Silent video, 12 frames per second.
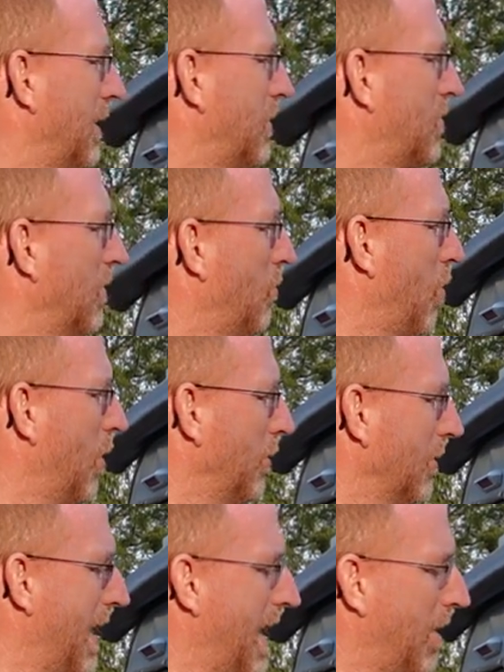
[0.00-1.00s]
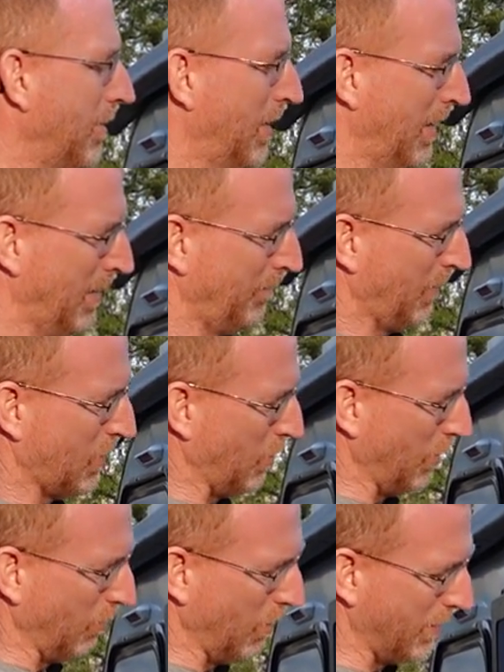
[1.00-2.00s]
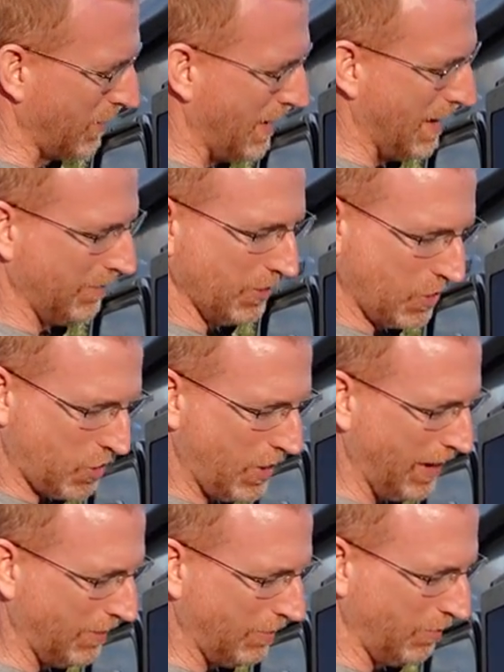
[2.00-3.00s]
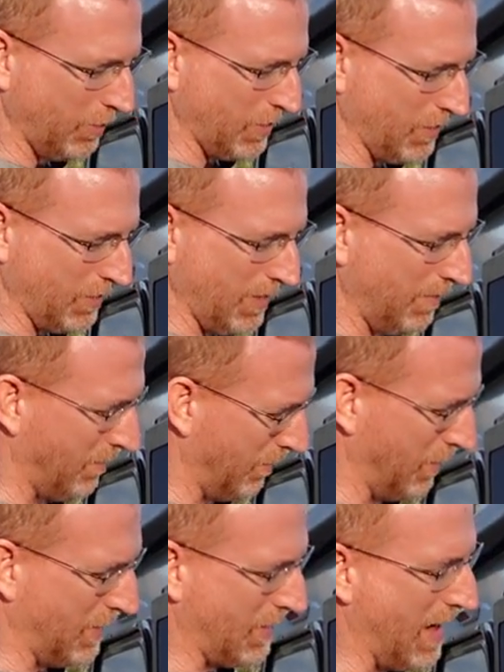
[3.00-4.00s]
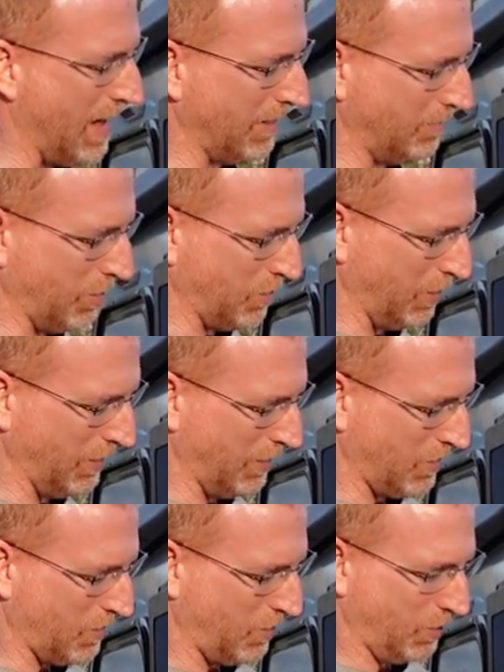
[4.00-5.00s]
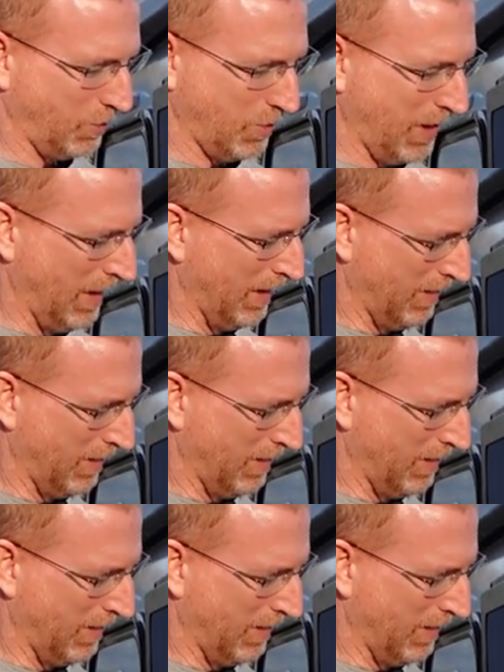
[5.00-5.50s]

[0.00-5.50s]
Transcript: that gets the water out so that it runs down this channel, which is designed between these two,